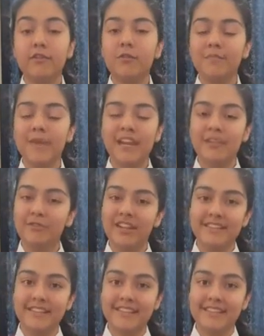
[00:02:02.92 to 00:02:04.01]
for many
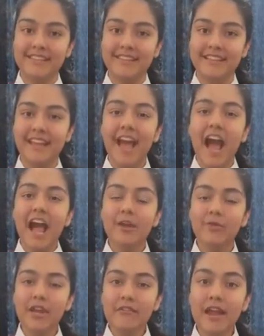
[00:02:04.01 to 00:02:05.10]
reasons. I
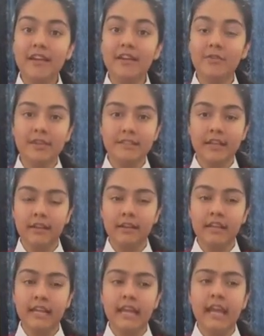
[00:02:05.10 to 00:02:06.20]
reread it
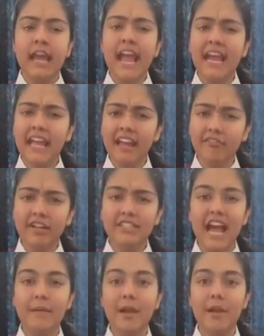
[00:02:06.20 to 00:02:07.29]
recently, and every
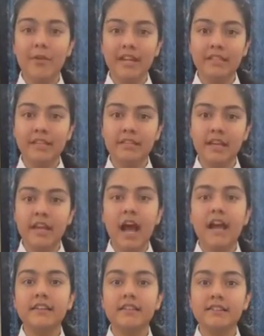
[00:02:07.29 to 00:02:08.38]
time I read it,
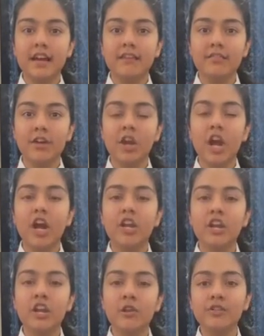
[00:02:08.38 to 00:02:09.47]
I discover a
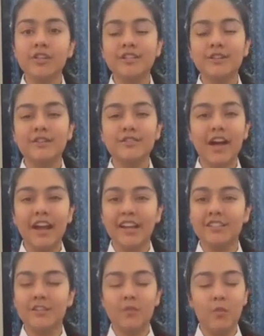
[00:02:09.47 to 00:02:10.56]
new little
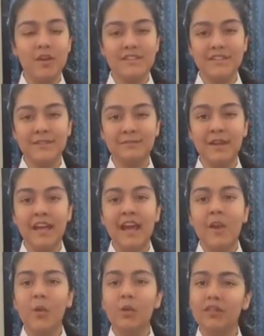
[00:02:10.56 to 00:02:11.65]
nugget of wisdom
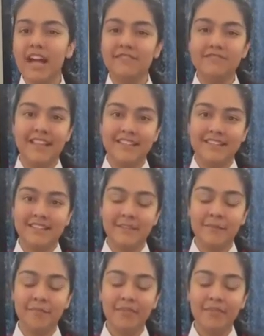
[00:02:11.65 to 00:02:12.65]
or life lesson.